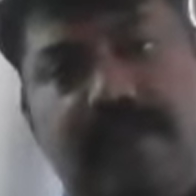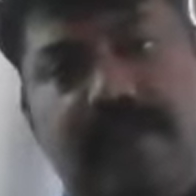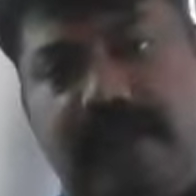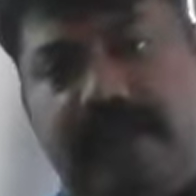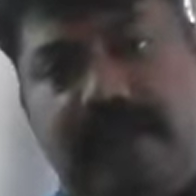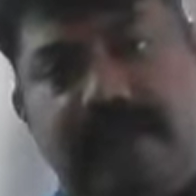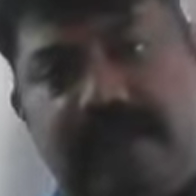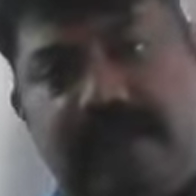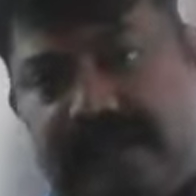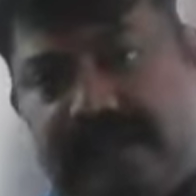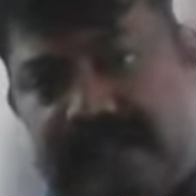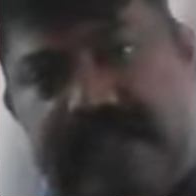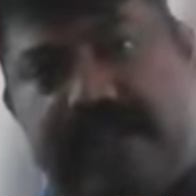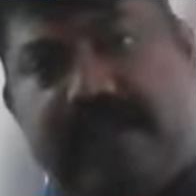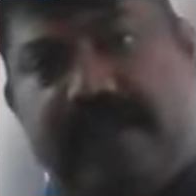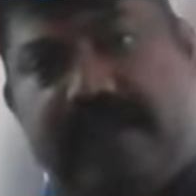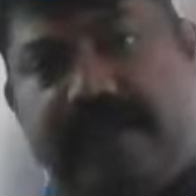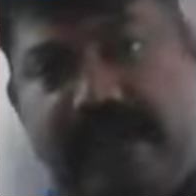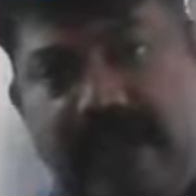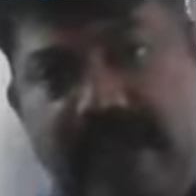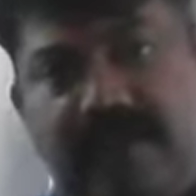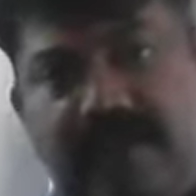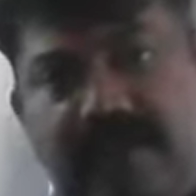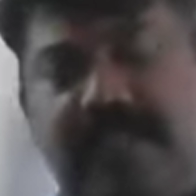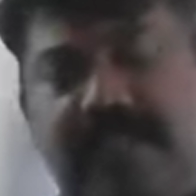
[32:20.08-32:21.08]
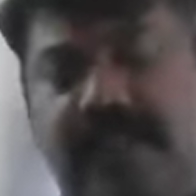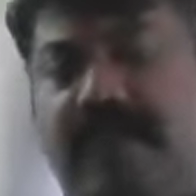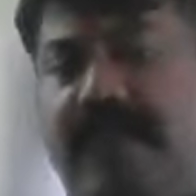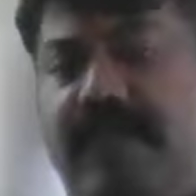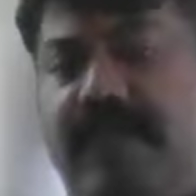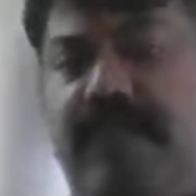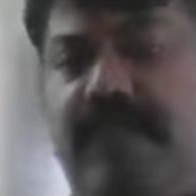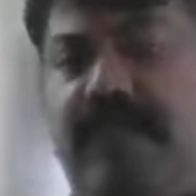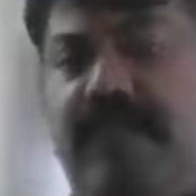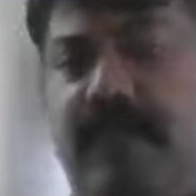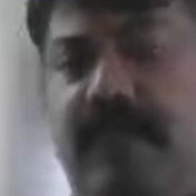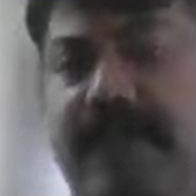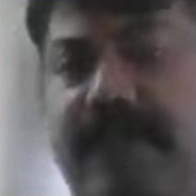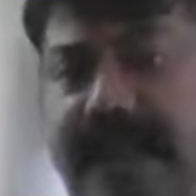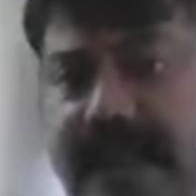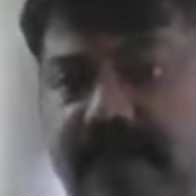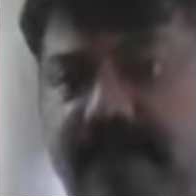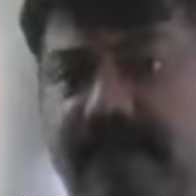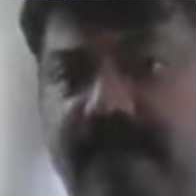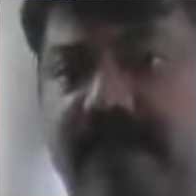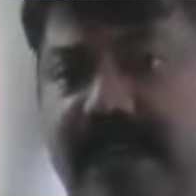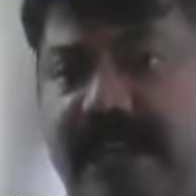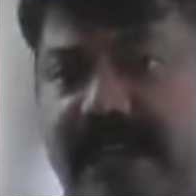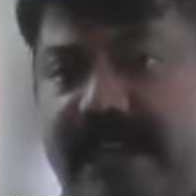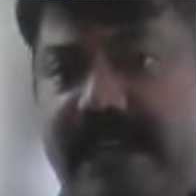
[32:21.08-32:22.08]
If see, we are suffering from
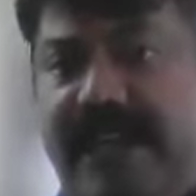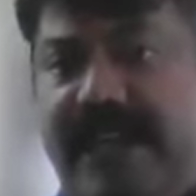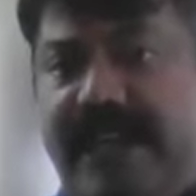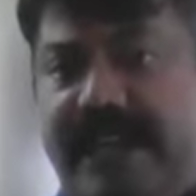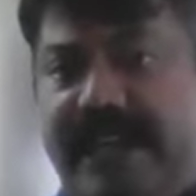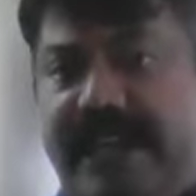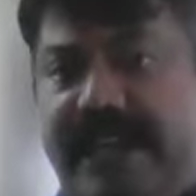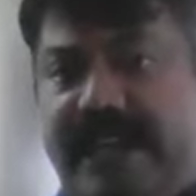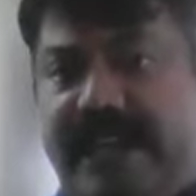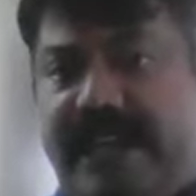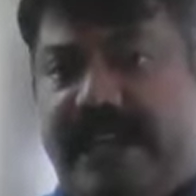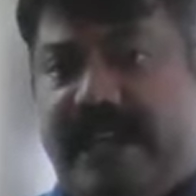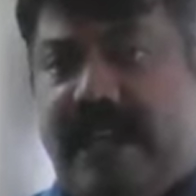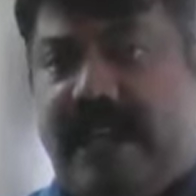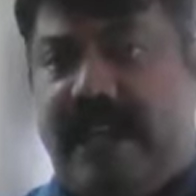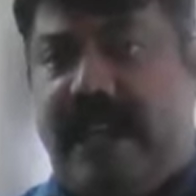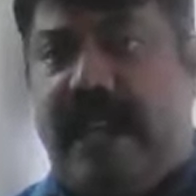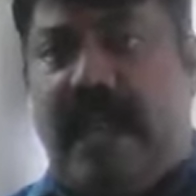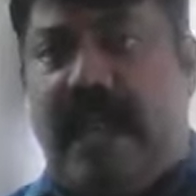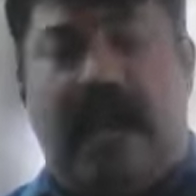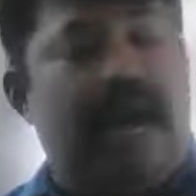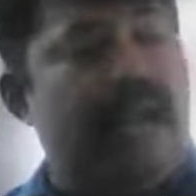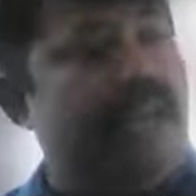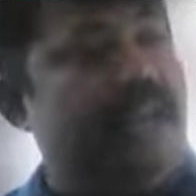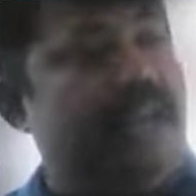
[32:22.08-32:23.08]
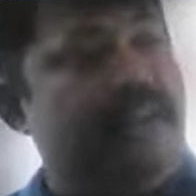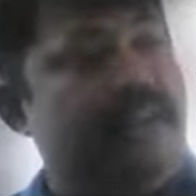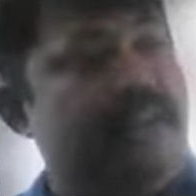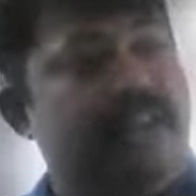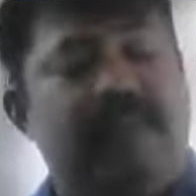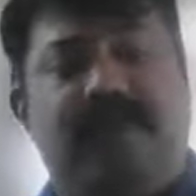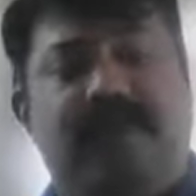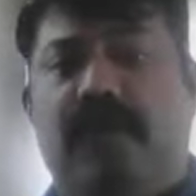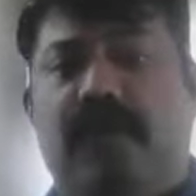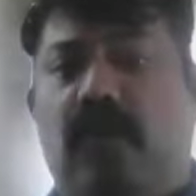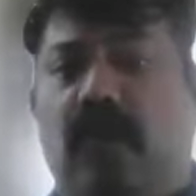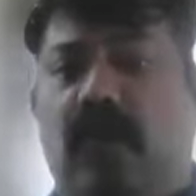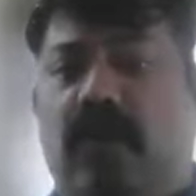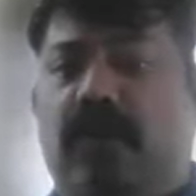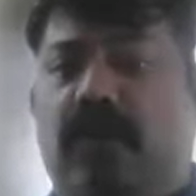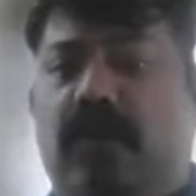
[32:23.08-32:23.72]
infertility, and if you